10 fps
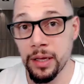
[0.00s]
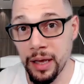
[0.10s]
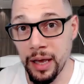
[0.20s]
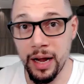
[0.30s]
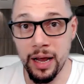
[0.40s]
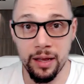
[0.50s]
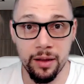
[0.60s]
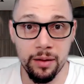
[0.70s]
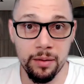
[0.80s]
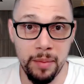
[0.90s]
Can
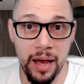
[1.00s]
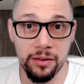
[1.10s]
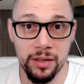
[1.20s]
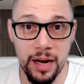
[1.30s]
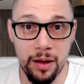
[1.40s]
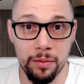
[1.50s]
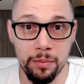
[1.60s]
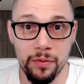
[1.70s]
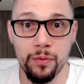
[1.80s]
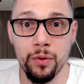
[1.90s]
I max it out
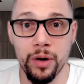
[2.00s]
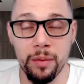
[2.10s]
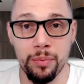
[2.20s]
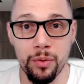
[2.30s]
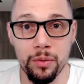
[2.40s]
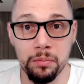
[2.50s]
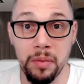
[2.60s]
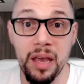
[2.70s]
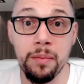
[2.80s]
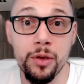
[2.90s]
before April?
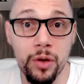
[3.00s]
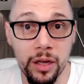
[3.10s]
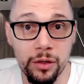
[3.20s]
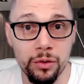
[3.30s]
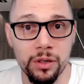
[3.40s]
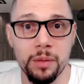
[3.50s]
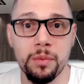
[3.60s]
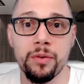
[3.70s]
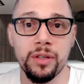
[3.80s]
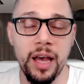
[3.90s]
Maybe you can use some
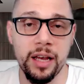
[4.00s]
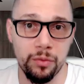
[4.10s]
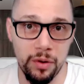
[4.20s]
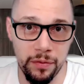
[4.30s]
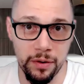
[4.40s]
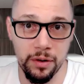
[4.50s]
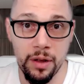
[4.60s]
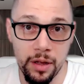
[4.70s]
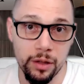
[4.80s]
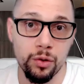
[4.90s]
of your tax refund
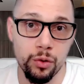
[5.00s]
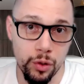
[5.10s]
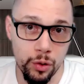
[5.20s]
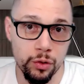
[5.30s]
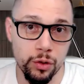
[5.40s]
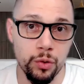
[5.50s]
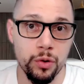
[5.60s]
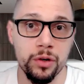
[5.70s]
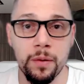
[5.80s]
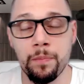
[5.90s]
to use
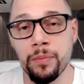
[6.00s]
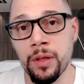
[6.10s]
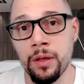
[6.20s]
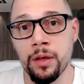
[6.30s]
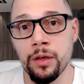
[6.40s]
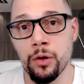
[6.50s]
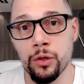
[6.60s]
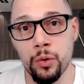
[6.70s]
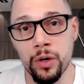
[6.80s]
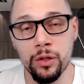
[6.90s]
towards your
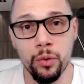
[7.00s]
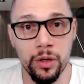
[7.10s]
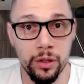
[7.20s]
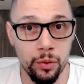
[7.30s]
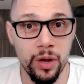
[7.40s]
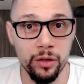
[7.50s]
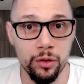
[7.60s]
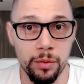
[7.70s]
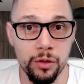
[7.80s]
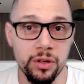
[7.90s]
2022
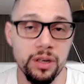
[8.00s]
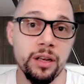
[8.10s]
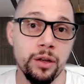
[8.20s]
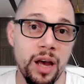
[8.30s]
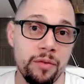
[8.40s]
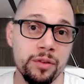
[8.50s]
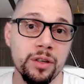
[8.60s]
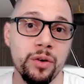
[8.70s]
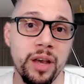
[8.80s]
contribution, and you have until